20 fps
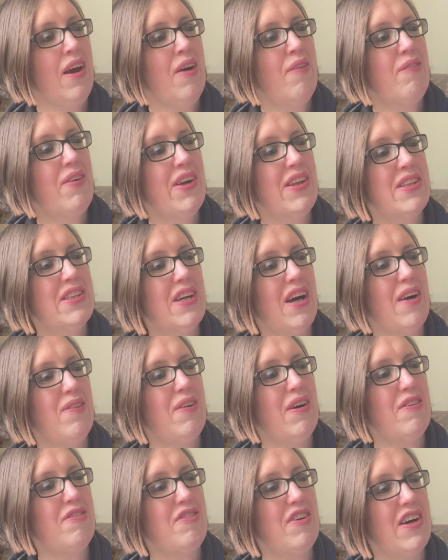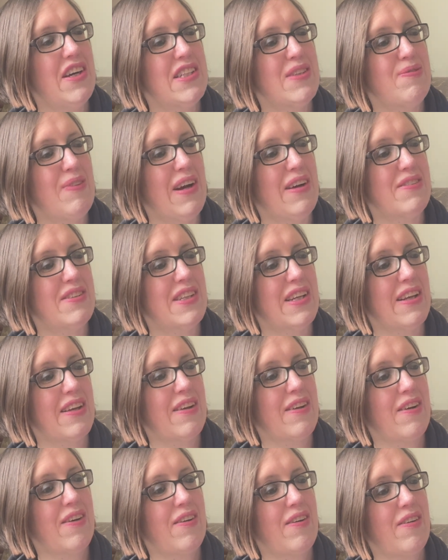By the time our first mountain
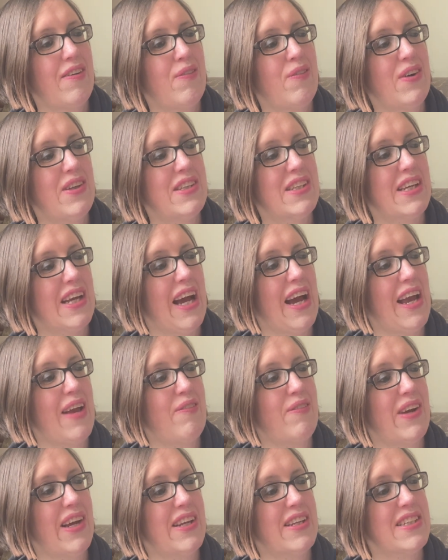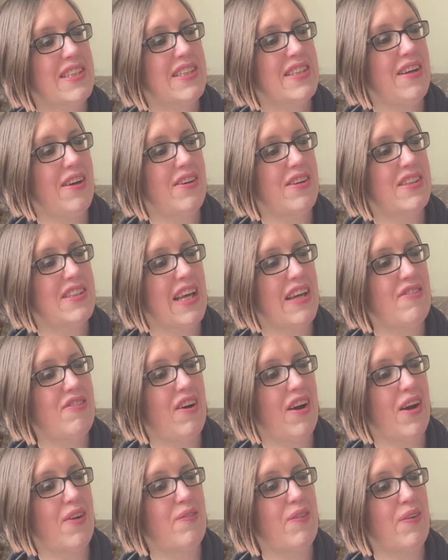winter came, we had a snug, safe
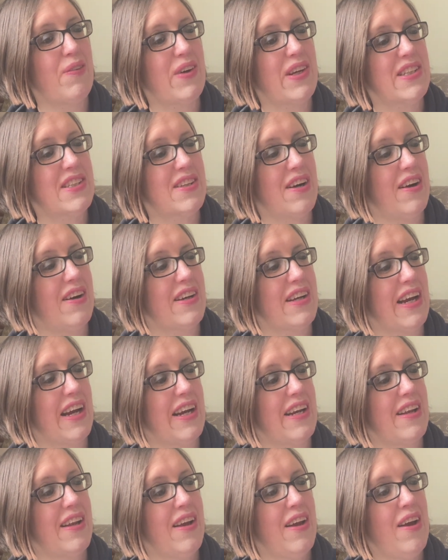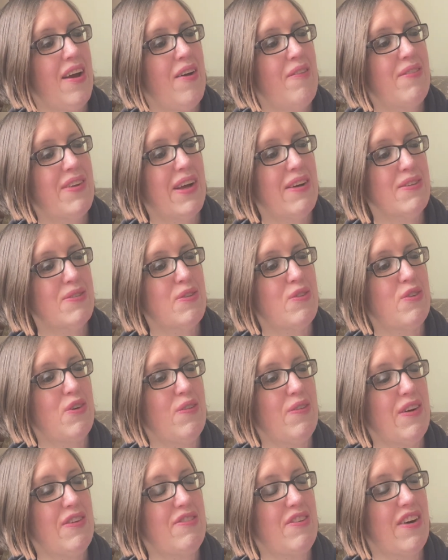home where we could start again. But that was before
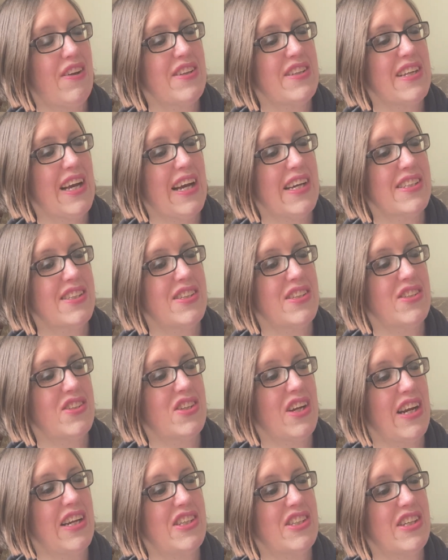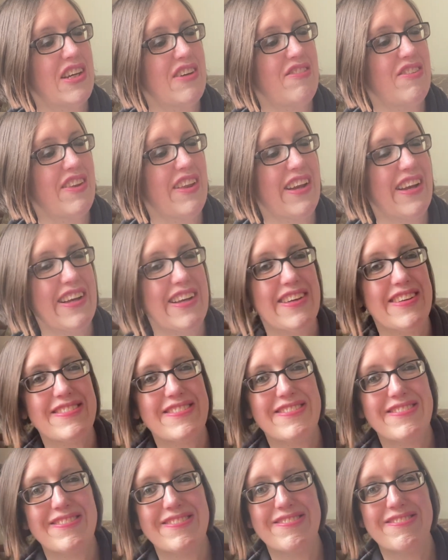my father's accident changed everything.
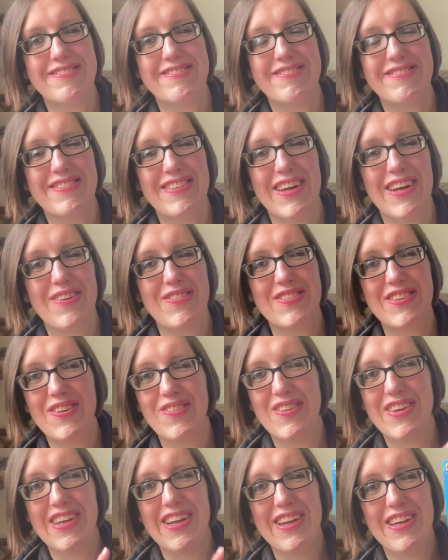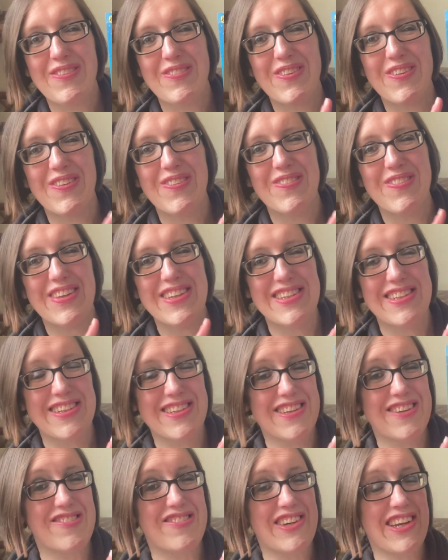Don't want to know anymore. This does
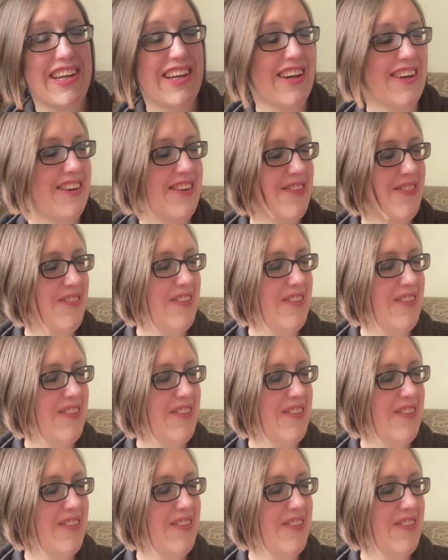look really good.